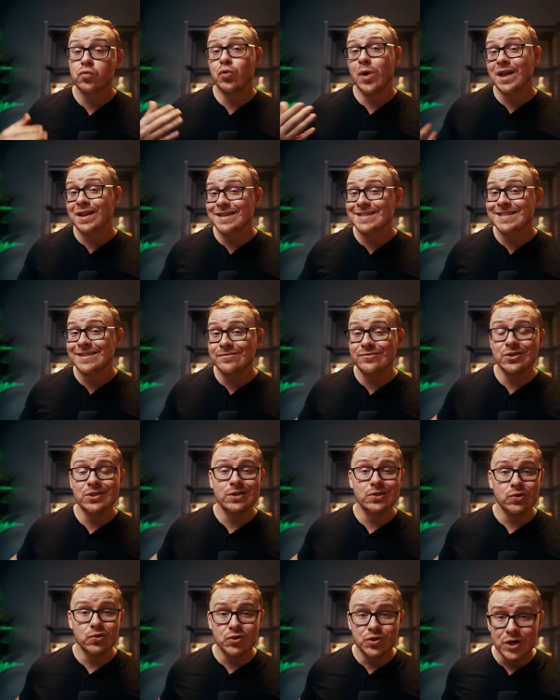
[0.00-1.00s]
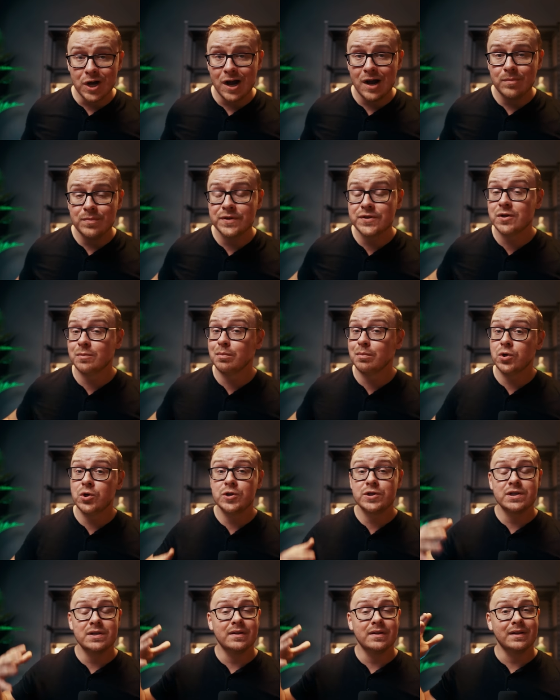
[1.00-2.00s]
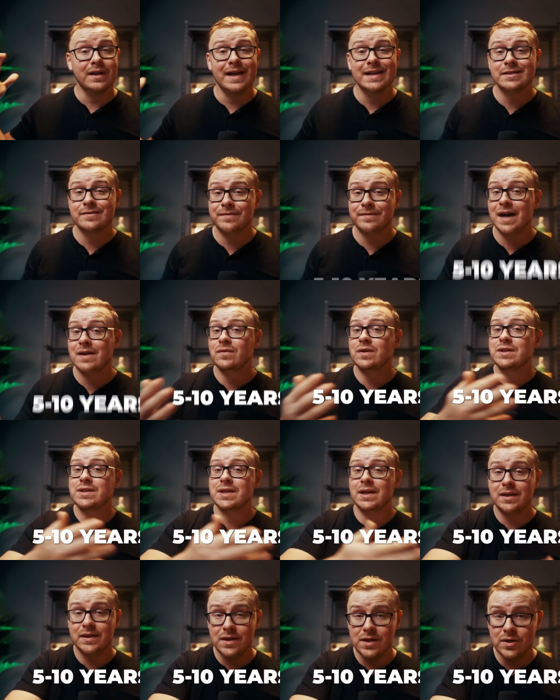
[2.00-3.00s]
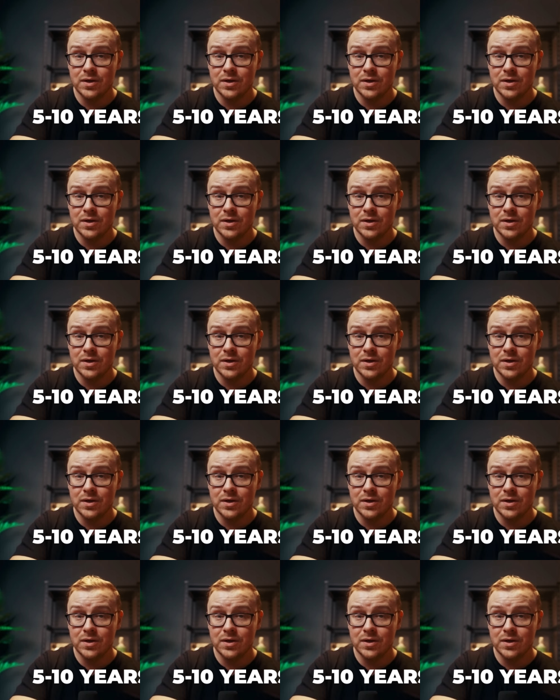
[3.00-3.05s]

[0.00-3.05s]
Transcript: relatively new job that's emerged in the last five to 10